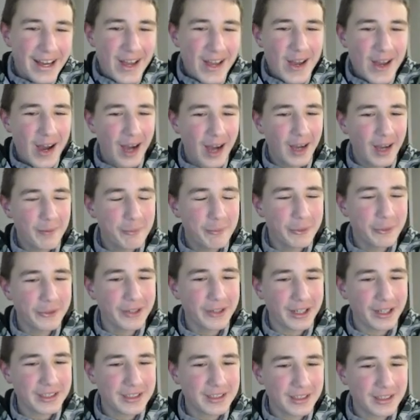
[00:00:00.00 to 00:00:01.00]
Hi
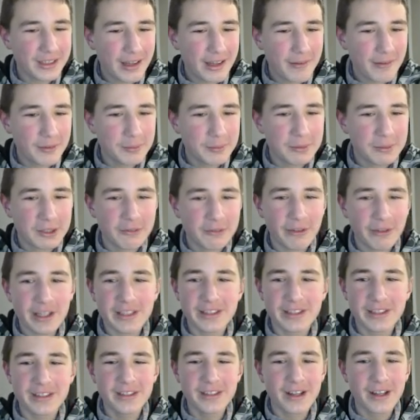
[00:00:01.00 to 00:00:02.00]
Bugatti, that would be
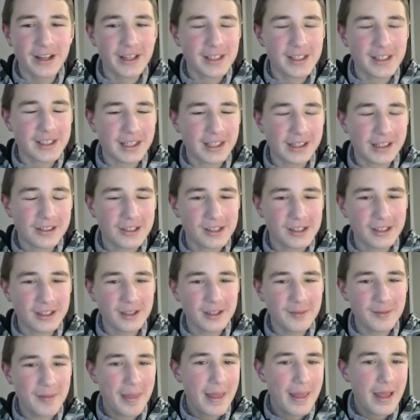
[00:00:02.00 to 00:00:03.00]
quite nice
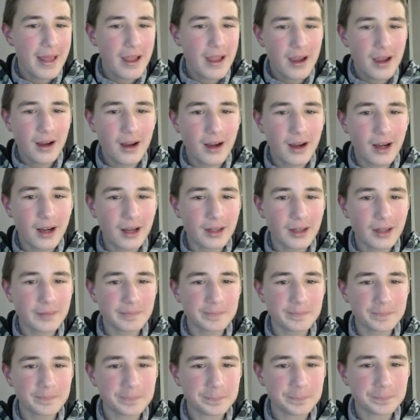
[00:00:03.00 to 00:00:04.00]
actually.
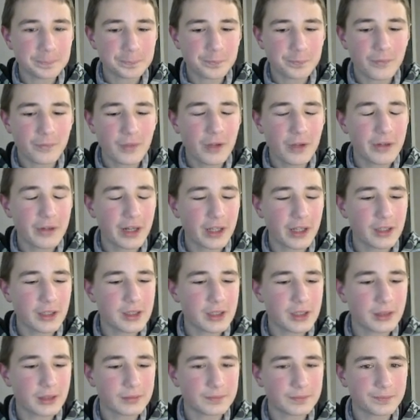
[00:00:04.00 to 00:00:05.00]
What
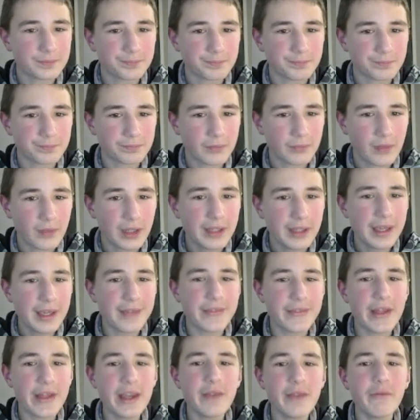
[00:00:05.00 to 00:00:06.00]
else? Yeah,
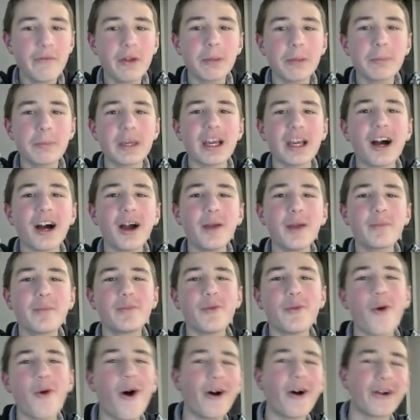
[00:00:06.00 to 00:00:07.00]
then it will be hype
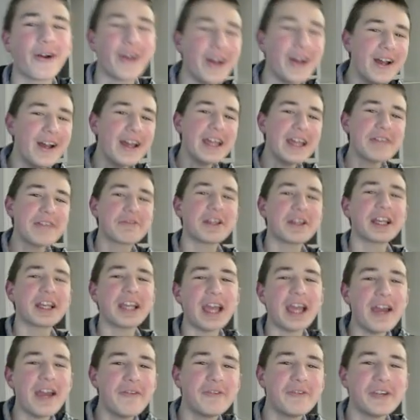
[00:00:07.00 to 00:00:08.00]
walk. If like
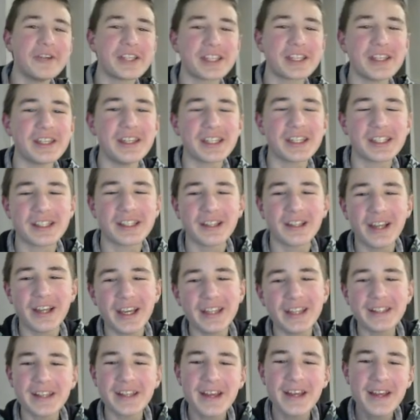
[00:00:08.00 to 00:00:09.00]
everything is
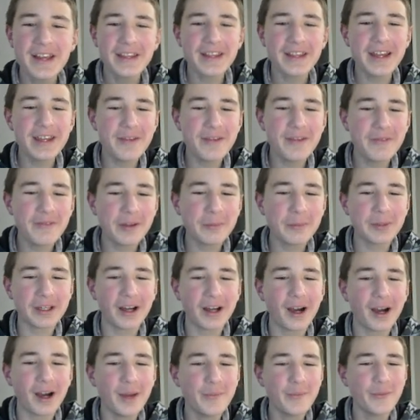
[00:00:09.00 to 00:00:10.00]
late, then it will be
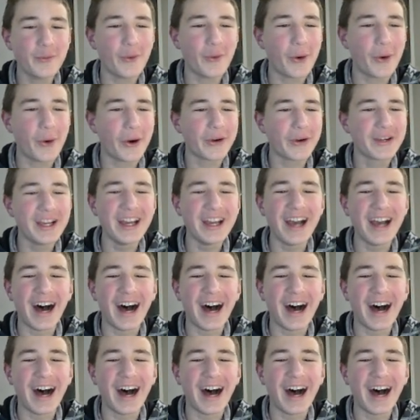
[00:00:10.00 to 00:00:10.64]
hype walk.